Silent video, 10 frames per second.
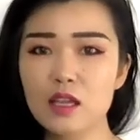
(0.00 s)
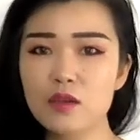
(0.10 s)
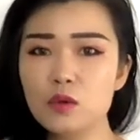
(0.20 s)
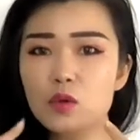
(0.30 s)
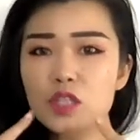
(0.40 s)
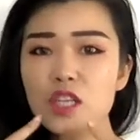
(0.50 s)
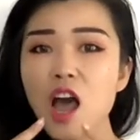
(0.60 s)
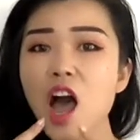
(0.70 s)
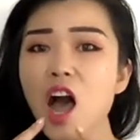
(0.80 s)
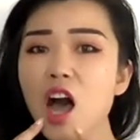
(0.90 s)
your
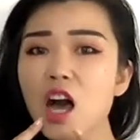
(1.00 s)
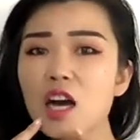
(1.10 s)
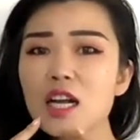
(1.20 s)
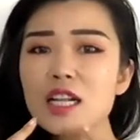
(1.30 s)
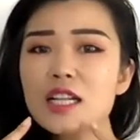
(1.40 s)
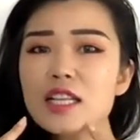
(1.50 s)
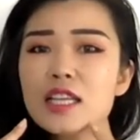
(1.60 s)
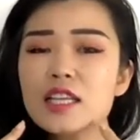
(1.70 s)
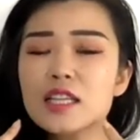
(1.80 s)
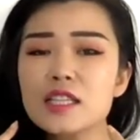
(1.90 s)
tongue
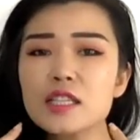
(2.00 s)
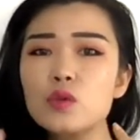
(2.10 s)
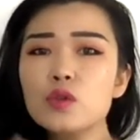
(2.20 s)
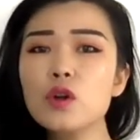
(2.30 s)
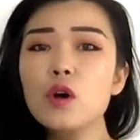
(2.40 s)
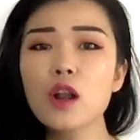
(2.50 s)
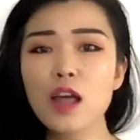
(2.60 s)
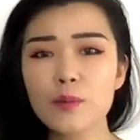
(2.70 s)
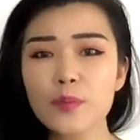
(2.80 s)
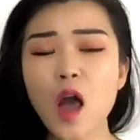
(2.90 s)
need roll
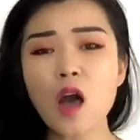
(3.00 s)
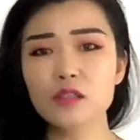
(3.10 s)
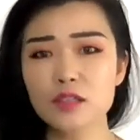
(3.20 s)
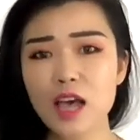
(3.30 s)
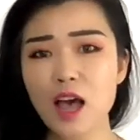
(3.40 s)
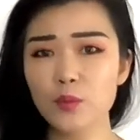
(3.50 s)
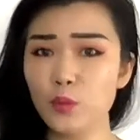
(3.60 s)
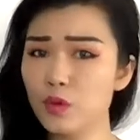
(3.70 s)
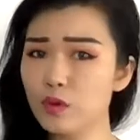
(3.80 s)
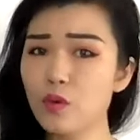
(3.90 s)
up all the time
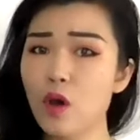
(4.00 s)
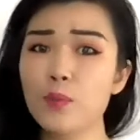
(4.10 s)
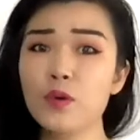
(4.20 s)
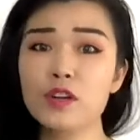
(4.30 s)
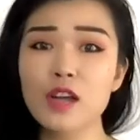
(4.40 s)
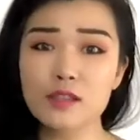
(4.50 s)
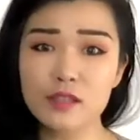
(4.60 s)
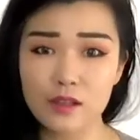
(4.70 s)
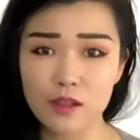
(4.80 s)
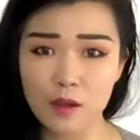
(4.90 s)
when you are
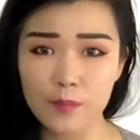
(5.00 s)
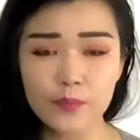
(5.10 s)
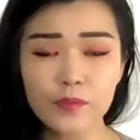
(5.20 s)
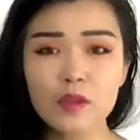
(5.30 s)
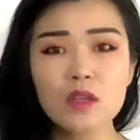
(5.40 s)
pronouncing them.